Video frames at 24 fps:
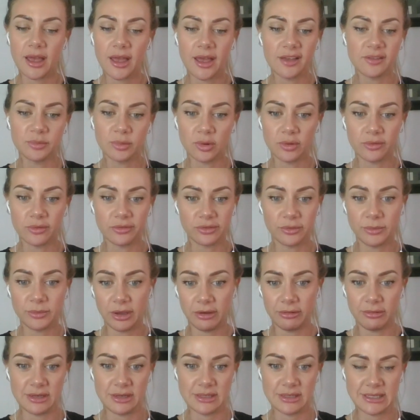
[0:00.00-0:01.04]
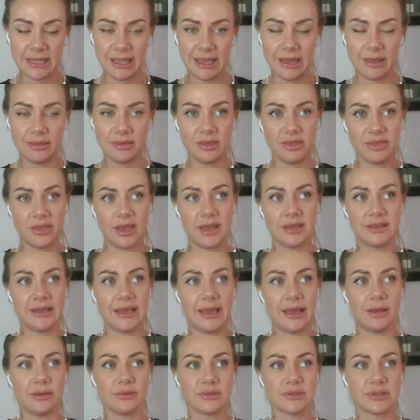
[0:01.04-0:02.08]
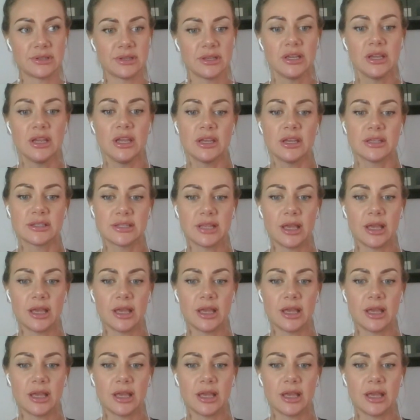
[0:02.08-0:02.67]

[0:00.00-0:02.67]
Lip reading: a curveball from Uranus here in the 3rd house.